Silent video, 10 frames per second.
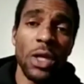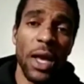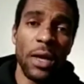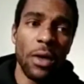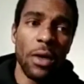
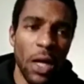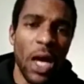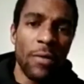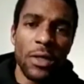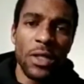Like a
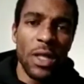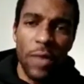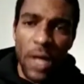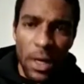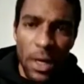lot of us live
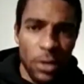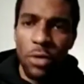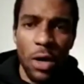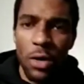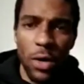in either
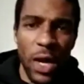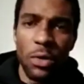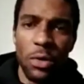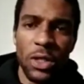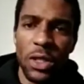Toronto or
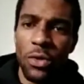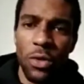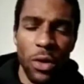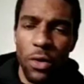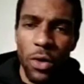Hamilton
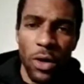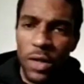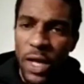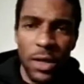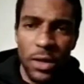or
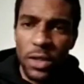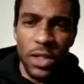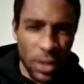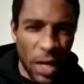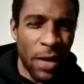like
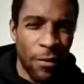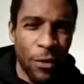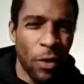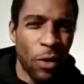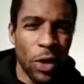just kind of
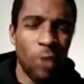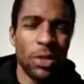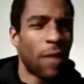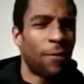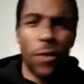real
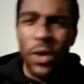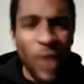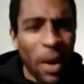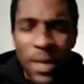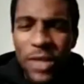close, like
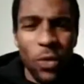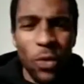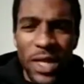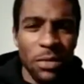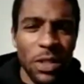45 minutes
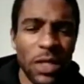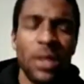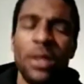away type shit.